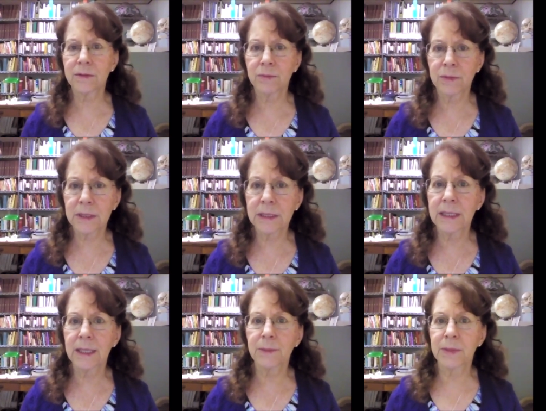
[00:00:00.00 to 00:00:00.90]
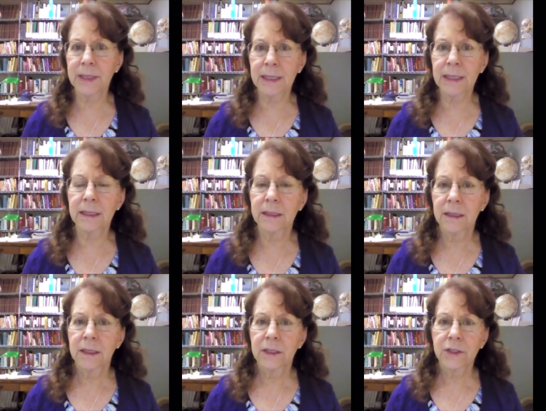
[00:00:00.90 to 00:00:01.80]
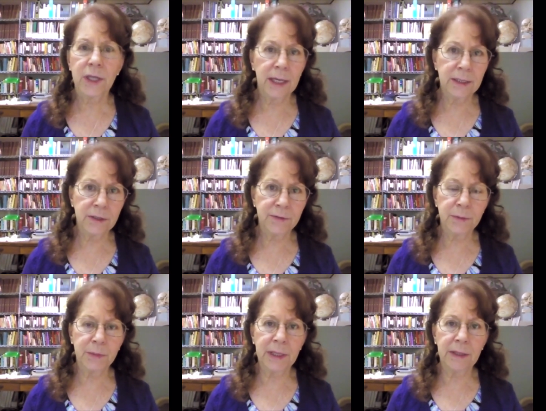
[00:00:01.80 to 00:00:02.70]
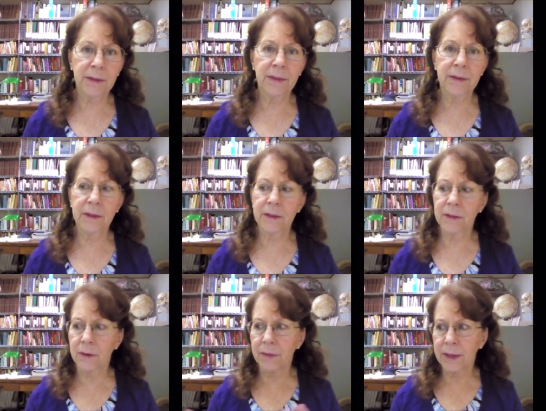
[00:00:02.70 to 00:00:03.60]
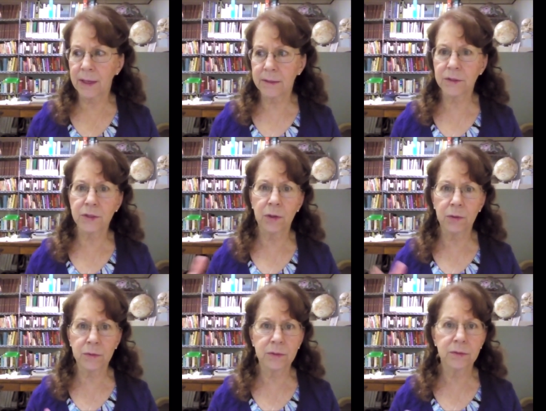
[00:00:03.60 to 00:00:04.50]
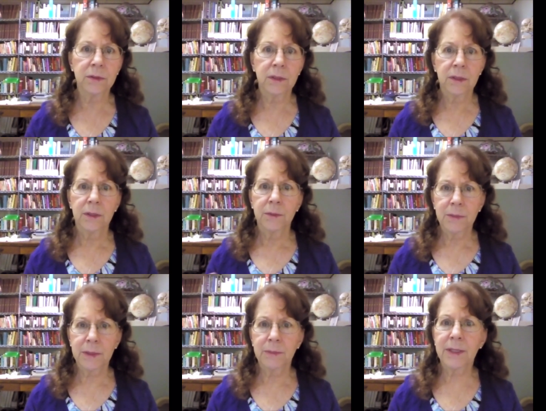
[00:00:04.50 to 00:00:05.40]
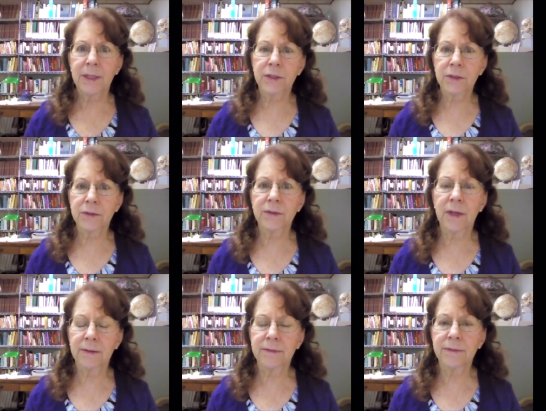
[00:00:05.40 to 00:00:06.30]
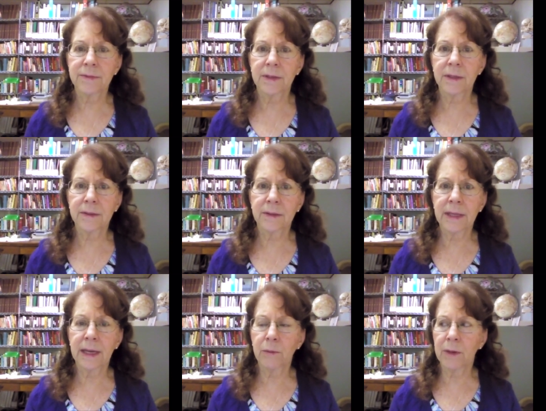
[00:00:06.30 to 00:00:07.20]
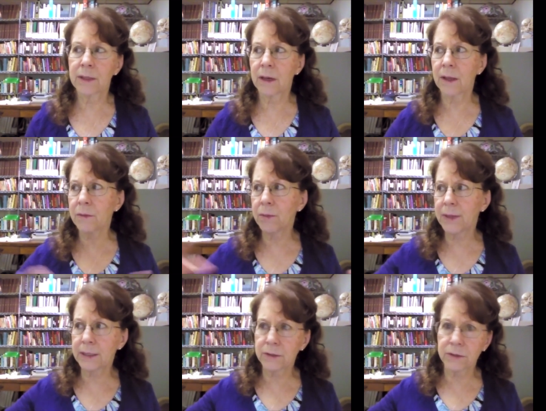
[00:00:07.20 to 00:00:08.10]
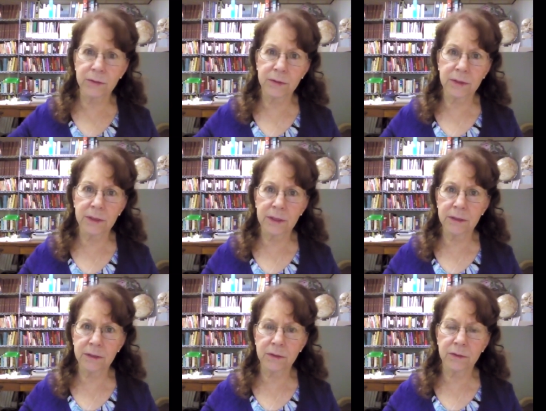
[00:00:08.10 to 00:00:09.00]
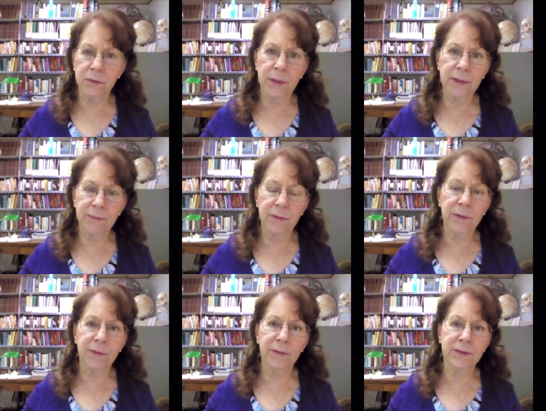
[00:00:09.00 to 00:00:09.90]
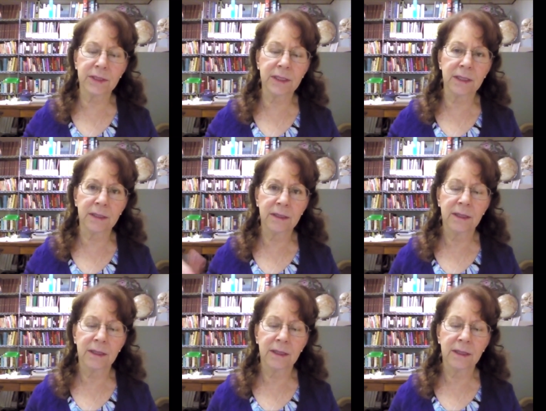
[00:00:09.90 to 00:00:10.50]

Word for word: really a big change for me. You know, they showed me pictures of uh, that went all the way to the year 2413